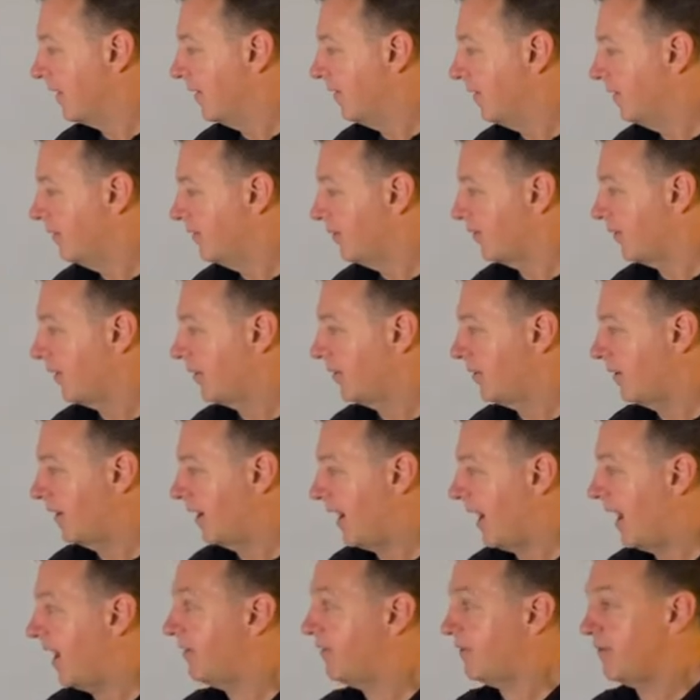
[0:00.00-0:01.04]
So
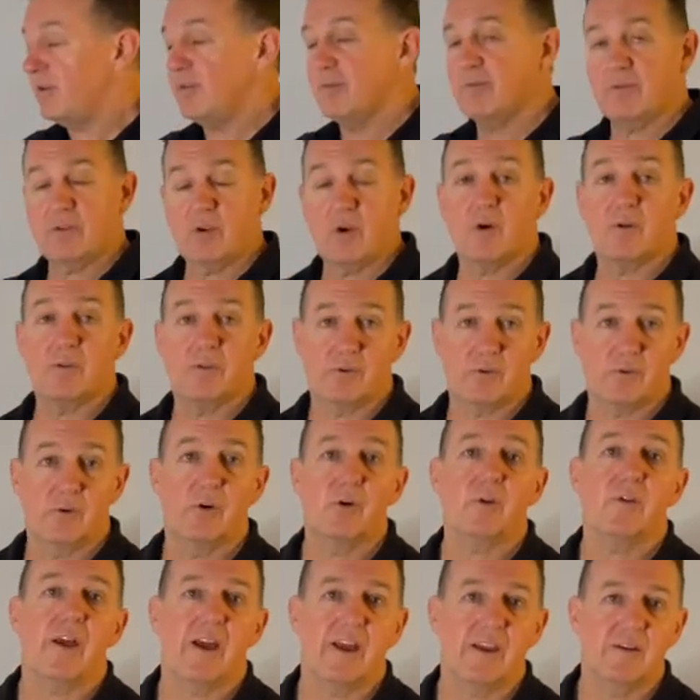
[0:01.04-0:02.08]
as you've gone
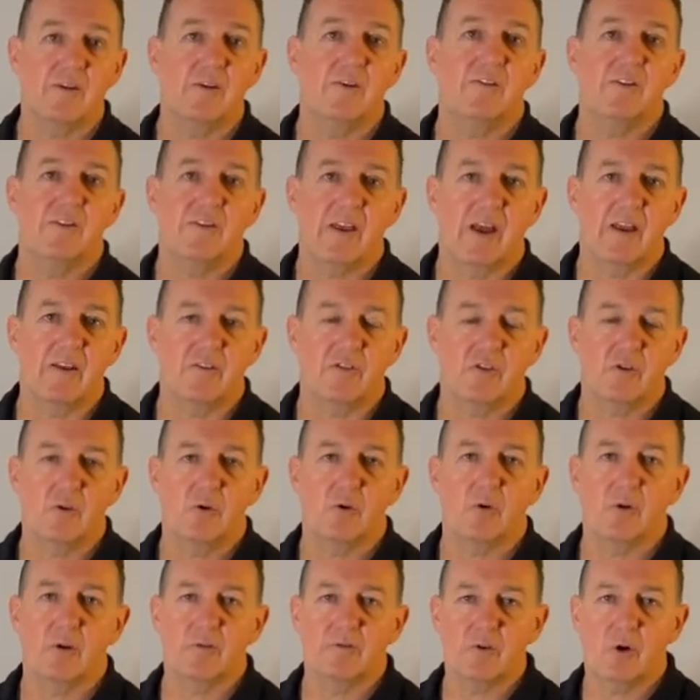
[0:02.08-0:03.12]
through that using that
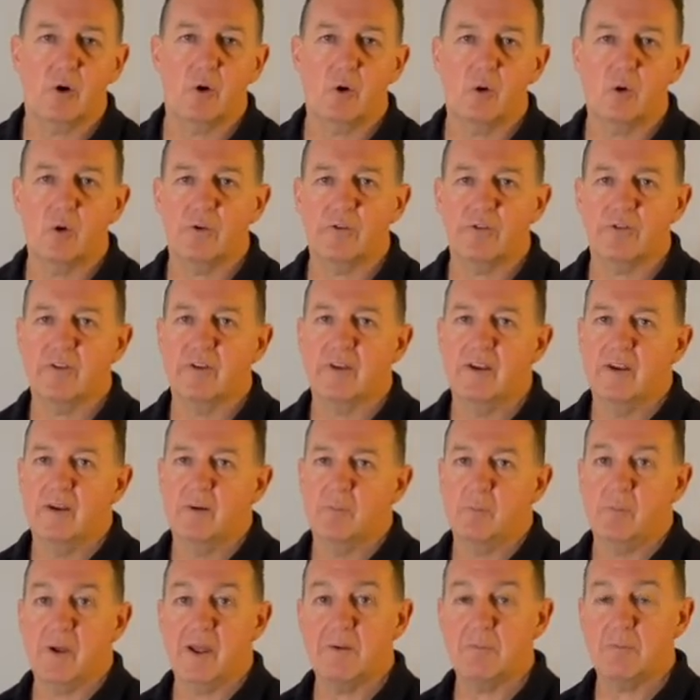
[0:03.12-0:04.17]
tool, of course,
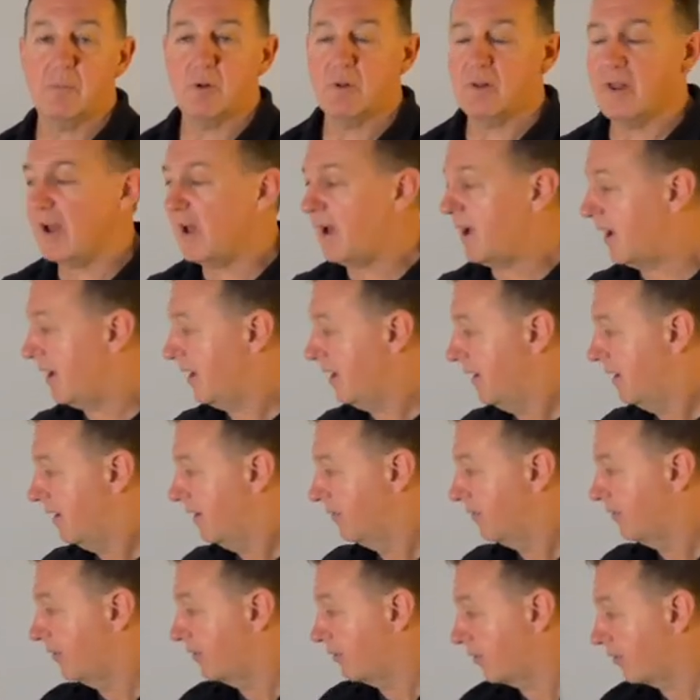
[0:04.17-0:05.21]
people are
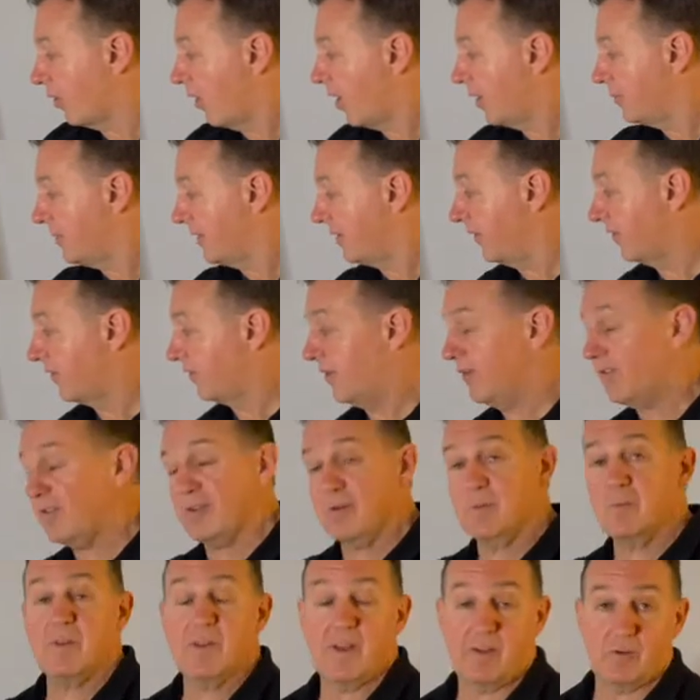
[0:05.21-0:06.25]
describing the
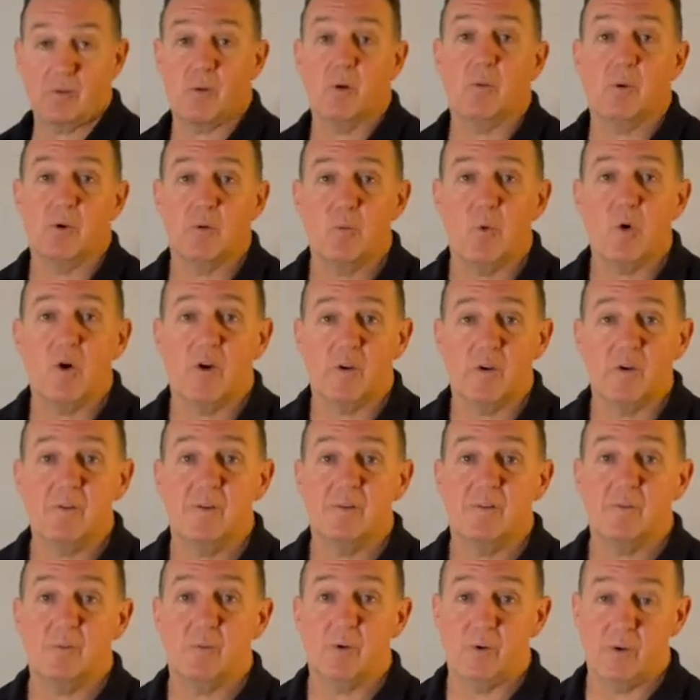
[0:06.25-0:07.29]
system, and that's what we
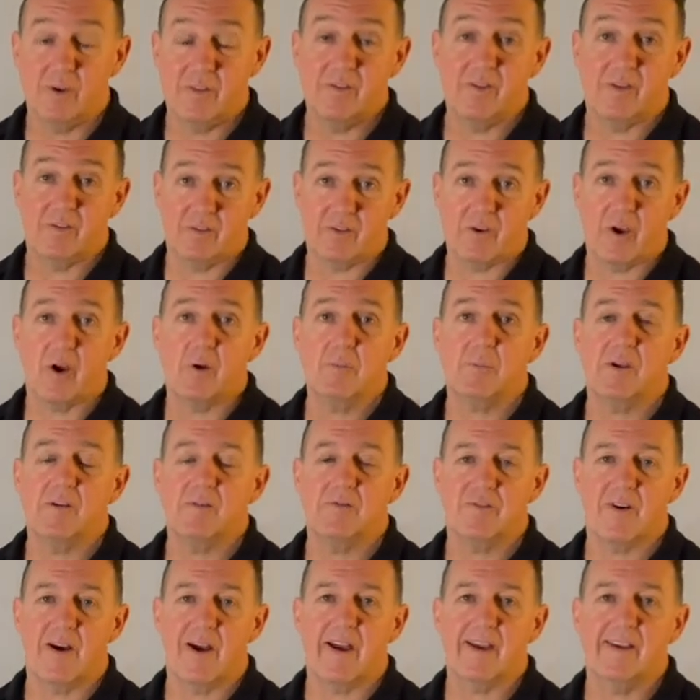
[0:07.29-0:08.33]
want. We're in the
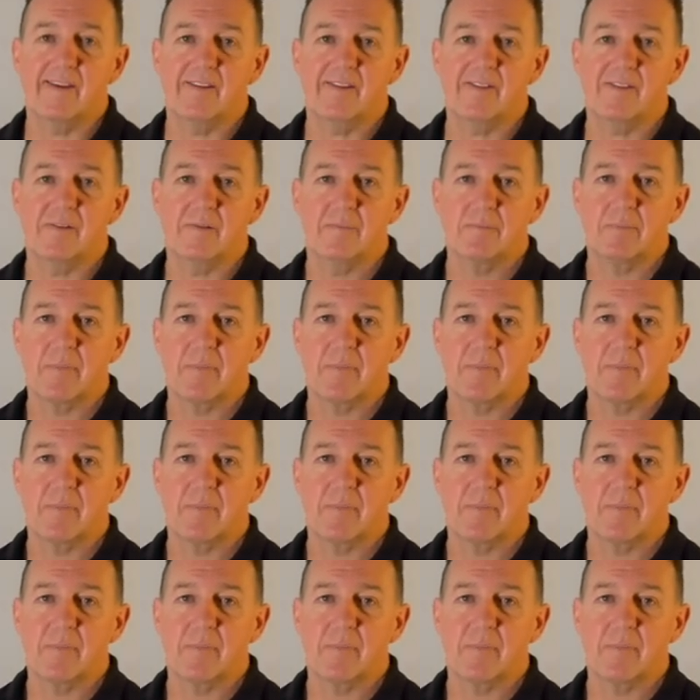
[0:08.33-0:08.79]
scoping phase,